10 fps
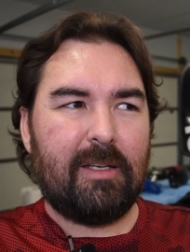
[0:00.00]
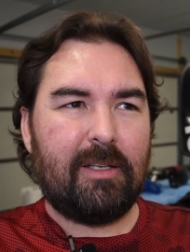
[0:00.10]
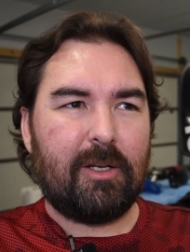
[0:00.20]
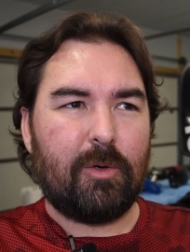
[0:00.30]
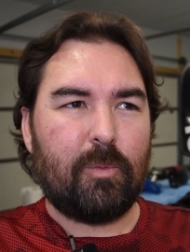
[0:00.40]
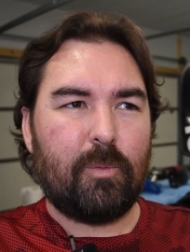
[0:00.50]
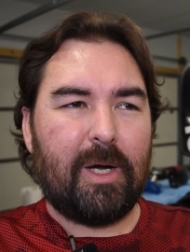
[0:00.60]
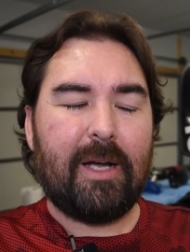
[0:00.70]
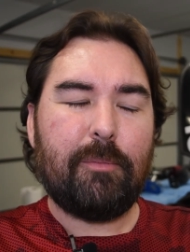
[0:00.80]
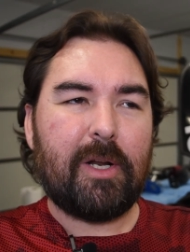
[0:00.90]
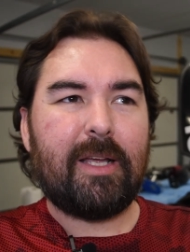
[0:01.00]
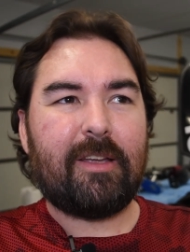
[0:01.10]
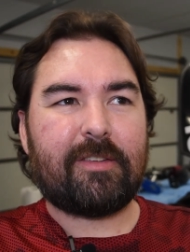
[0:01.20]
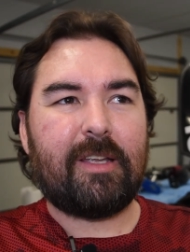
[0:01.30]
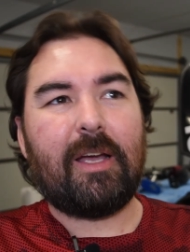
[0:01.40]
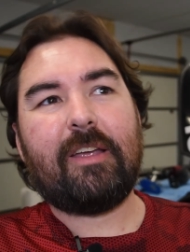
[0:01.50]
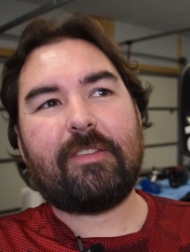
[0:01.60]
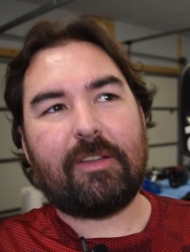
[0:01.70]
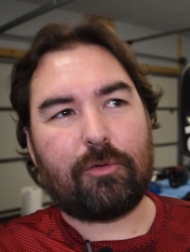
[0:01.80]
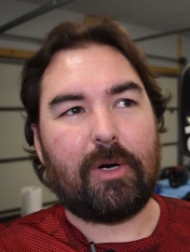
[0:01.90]
you know I, but i guess I, I, guess
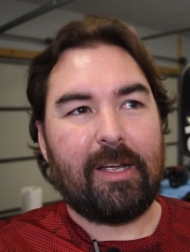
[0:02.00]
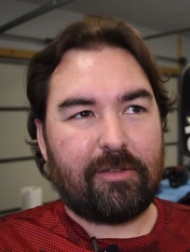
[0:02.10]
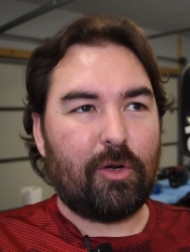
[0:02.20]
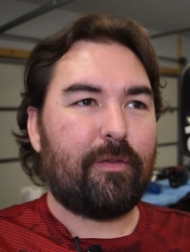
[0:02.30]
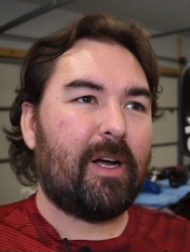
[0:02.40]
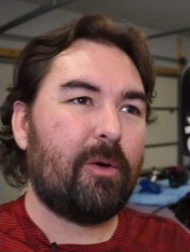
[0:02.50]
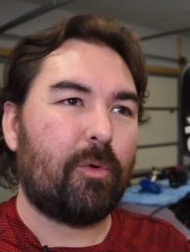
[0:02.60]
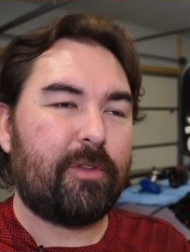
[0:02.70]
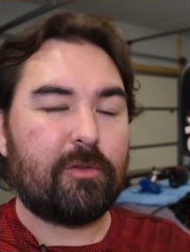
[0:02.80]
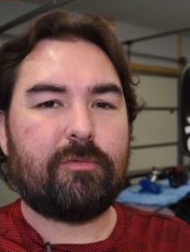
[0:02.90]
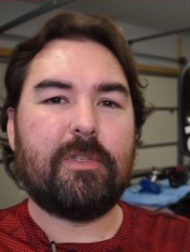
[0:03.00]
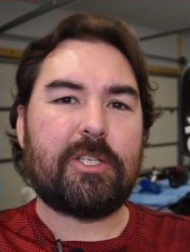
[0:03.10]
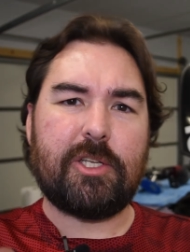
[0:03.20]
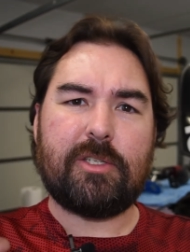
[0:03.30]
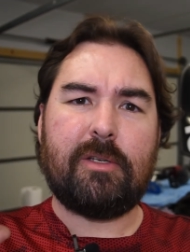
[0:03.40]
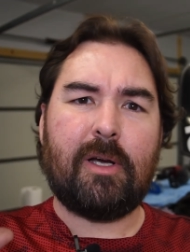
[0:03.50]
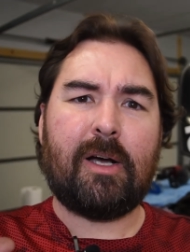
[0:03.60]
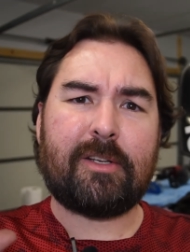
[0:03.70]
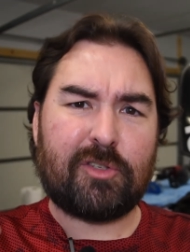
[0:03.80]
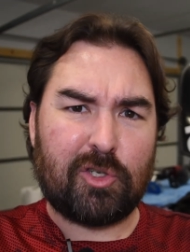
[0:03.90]
that's right so if i were th- this is
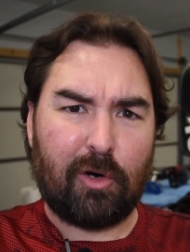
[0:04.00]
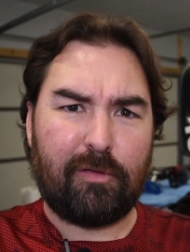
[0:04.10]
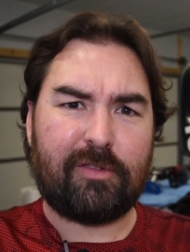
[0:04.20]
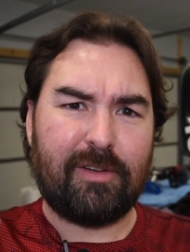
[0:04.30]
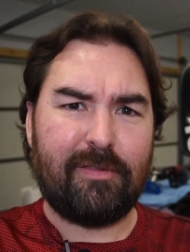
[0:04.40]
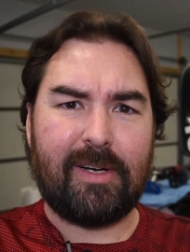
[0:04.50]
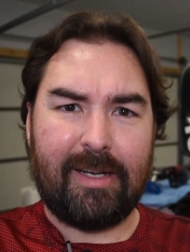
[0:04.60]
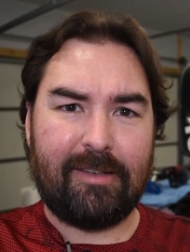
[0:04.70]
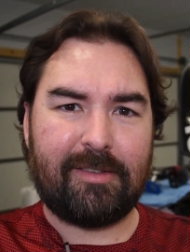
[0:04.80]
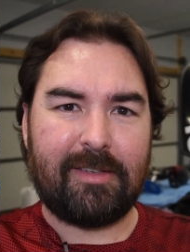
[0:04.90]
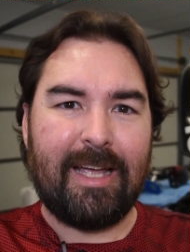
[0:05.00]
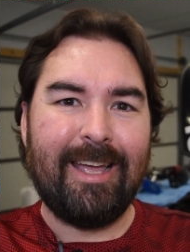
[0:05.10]
not service advice